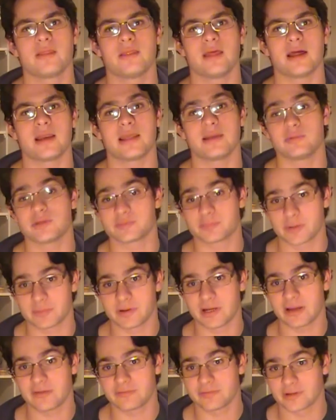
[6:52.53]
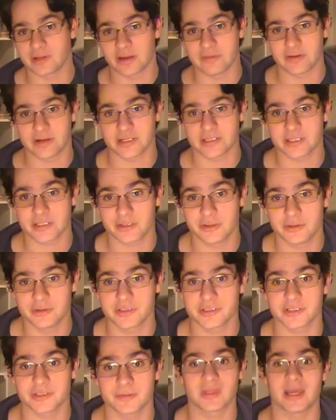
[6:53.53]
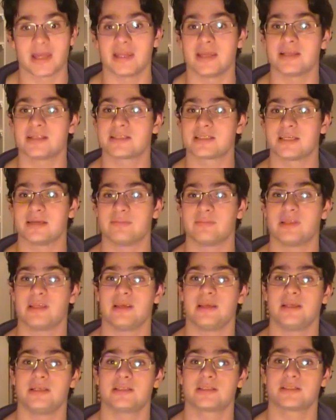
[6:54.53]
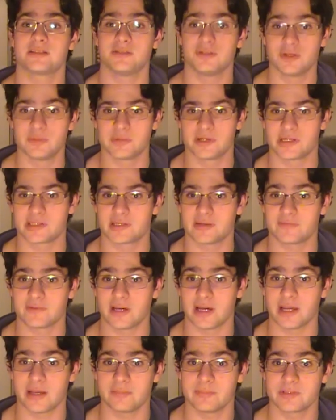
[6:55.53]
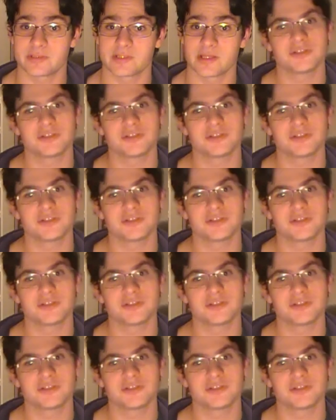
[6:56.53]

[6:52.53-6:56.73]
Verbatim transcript: that he was prepared for another execution, and he had seen these numerous of times.